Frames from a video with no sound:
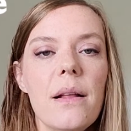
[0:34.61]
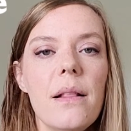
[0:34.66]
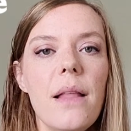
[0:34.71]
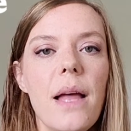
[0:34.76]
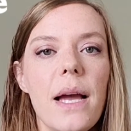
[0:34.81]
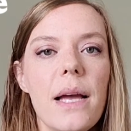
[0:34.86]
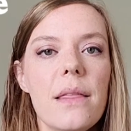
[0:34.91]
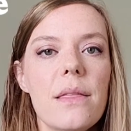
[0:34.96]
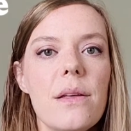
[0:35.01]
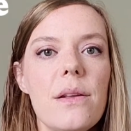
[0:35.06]

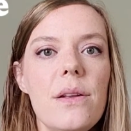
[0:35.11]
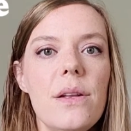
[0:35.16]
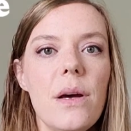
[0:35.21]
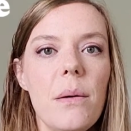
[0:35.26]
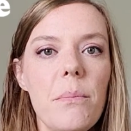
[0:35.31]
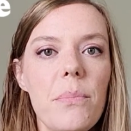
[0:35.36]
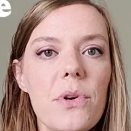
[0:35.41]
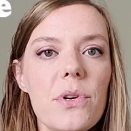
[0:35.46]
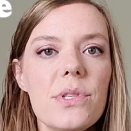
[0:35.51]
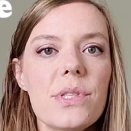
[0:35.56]
Like the
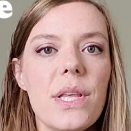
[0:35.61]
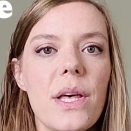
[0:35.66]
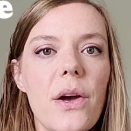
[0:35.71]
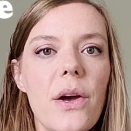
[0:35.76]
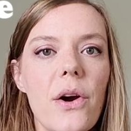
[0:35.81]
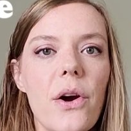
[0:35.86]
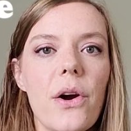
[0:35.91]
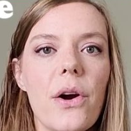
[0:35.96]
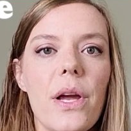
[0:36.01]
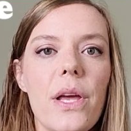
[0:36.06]
numbers that
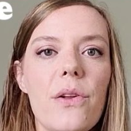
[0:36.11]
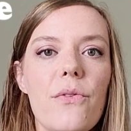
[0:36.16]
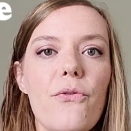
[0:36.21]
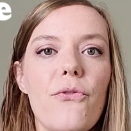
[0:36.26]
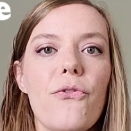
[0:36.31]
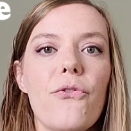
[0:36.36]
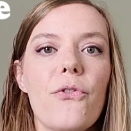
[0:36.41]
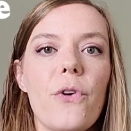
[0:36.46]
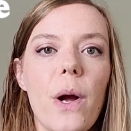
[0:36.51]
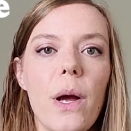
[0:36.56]
are in
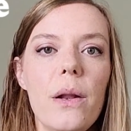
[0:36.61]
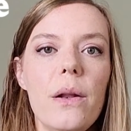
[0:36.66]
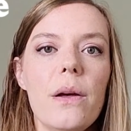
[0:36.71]
front